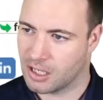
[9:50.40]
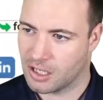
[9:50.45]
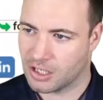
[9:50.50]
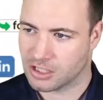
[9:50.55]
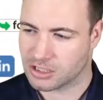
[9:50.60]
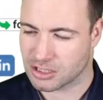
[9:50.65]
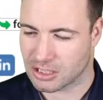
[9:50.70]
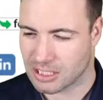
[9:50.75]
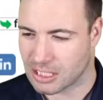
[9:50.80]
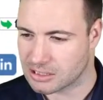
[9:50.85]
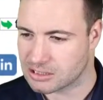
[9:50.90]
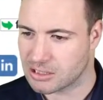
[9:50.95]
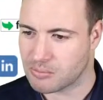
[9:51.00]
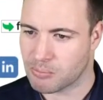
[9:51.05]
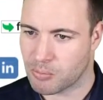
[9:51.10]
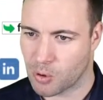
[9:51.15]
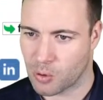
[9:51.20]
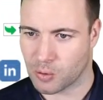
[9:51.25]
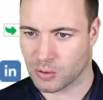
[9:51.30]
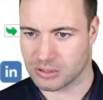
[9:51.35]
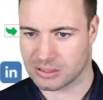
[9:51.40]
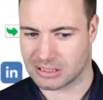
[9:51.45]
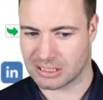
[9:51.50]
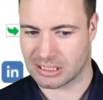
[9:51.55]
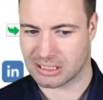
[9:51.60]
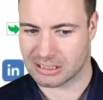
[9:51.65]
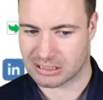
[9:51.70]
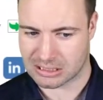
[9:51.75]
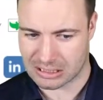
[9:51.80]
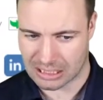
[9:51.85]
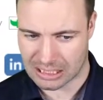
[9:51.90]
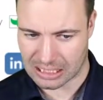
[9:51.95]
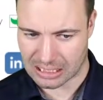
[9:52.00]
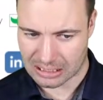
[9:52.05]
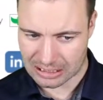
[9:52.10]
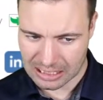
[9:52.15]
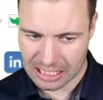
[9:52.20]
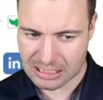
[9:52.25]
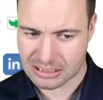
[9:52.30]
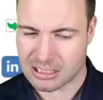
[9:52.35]
So that's important to consider.
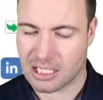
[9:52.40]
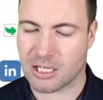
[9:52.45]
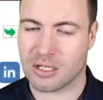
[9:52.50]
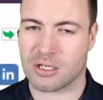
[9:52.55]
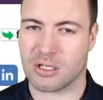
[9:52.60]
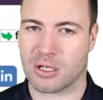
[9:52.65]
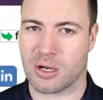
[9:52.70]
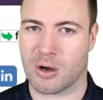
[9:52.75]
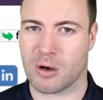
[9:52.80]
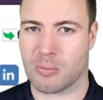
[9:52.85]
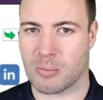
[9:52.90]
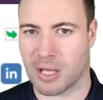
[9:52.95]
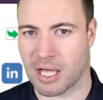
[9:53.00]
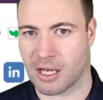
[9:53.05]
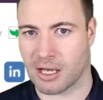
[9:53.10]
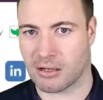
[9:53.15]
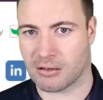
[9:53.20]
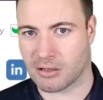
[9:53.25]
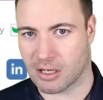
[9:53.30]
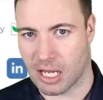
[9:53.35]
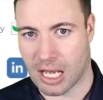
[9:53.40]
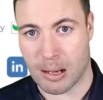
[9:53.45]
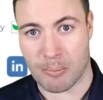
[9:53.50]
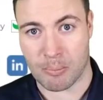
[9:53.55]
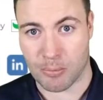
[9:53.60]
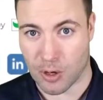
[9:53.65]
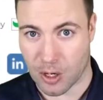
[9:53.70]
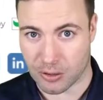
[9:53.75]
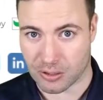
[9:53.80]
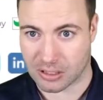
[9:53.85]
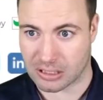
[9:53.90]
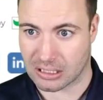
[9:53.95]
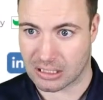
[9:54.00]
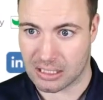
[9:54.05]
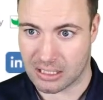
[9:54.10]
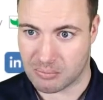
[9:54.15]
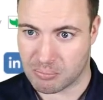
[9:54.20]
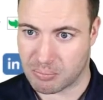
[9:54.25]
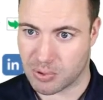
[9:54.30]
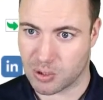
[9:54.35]
That's how you go about broken
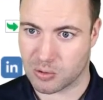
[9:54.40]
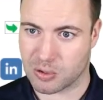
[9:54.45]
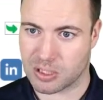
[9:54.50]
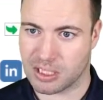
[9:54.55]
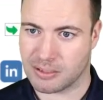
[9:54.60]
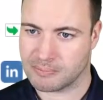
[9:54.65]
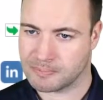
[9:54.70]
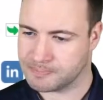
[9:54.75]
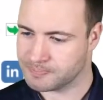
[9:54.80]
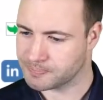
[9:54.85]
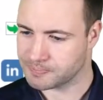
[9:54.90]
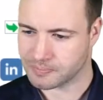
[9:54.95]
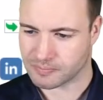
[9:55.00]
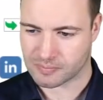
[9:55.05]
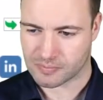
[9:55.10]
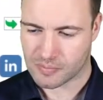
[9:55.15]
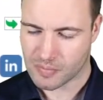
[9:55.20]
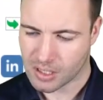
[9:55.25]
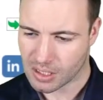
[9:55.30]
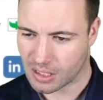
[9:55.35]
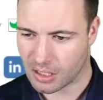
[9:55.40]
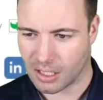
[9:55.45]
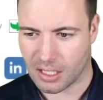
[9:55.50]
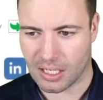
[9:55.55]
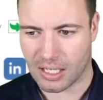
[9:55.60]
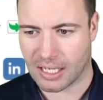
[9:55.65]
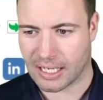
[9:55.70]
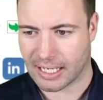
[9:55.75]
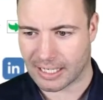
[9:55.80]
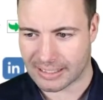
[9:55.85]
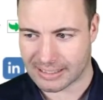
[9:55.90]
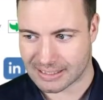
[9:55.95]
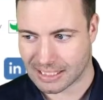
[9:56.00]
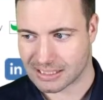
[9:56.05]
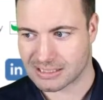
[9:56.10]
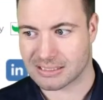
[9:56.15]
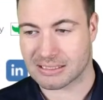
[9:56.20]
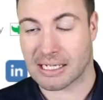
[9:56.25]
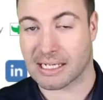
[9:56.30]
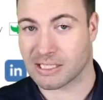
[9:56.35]
link building. It
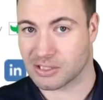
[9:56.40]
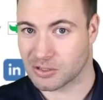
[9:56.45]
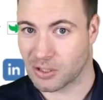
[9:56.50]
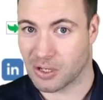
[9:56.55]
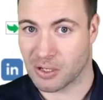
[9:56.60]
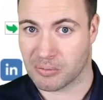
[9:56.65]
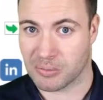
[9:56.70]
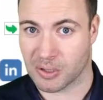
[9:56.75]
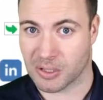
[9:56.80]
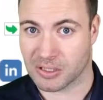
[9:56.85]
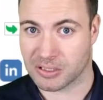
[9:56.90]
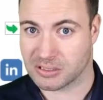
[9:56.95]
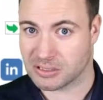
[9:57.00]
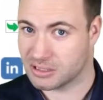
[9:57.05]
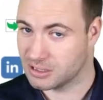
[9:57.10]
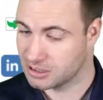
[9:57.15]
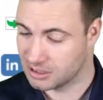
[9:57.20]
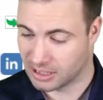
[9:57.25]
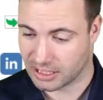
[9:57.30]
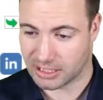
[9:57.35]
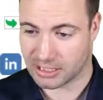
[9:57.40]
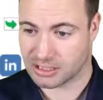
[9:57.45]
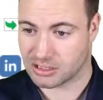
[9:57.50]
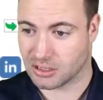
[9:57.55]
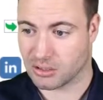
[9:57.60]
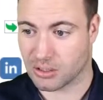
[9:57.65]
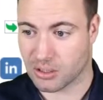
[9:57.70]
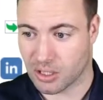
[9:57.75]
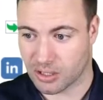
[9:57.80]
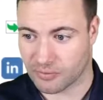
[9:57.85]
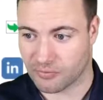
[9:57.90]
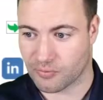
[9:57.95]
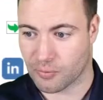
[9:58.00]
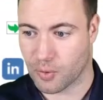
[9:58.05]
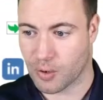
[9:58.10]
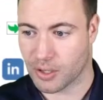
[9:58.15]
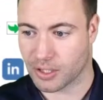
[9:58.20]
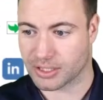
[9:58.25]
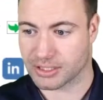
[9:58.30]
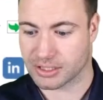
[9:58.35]
does take time, guys. It is a lot of
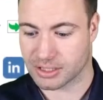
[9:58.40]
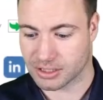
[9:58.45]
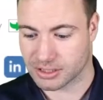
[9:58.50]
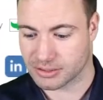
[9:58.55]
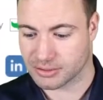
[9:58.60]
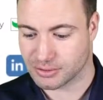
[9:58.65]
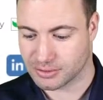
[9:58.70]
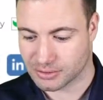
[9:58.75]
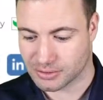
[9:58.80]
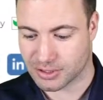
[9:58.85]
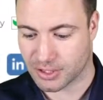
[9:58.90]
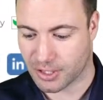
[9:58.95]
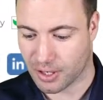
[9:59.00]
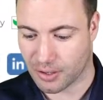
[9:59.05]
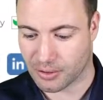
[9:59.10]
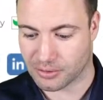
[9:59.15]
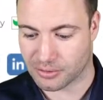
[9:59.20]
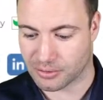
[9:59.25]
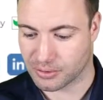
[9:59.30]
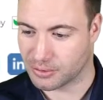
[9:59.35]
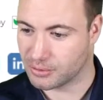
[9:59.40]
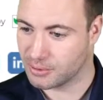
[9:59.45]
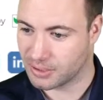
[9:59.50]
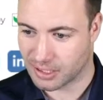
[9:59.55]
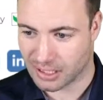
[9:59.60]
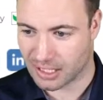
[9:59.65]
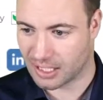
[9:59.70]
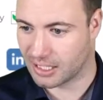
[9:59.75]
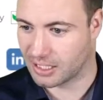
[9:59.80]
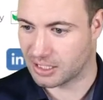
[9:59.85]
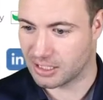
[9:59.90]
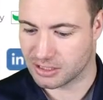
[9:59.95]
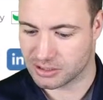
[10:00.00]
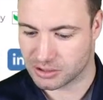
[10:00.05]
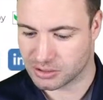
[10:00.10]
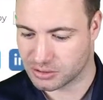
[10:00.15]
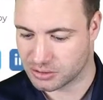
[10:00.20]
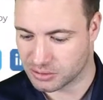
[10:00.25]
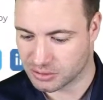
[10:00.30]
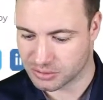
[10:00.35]
work to go through, and as
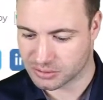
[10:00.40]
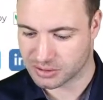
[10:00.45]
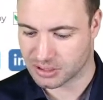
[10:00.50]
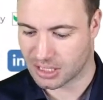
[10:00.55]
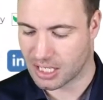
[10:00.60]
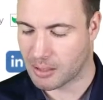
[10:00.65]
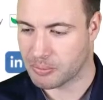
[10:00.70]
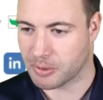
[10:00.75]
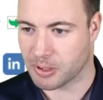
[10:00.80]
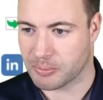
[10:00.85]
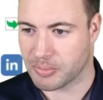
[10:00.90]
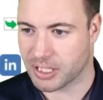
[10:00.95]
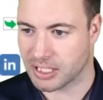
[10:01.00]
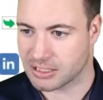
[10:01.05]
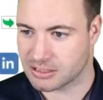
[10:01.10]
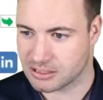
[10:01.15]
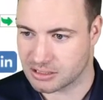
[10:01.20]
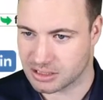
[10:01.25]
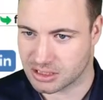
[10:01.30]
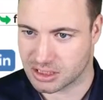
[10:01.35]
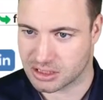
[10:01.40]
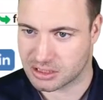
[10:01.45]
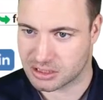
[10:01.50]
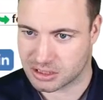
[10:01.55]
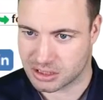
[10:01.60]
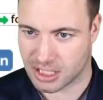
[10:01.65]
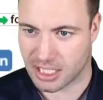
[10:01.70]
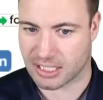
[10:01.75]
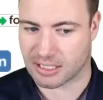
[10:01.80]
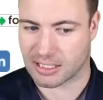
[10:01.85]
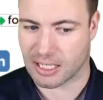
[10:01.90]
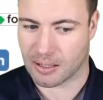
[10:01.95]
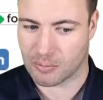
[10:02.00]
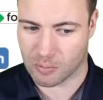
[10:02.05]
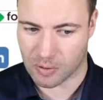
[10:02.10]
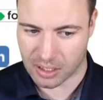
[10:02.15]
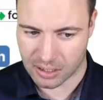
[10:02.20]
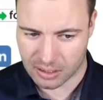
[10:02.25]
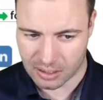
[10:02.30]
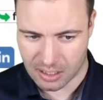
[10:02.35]
you saw, it was a couple of minutes to just check that
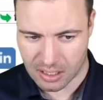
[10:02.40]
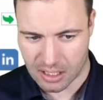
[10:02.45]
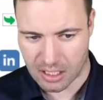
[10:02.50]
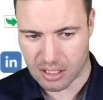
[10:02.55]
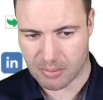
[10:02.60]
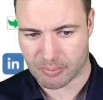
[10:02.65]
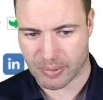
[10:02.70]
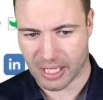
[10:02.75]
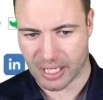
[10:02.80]
one, but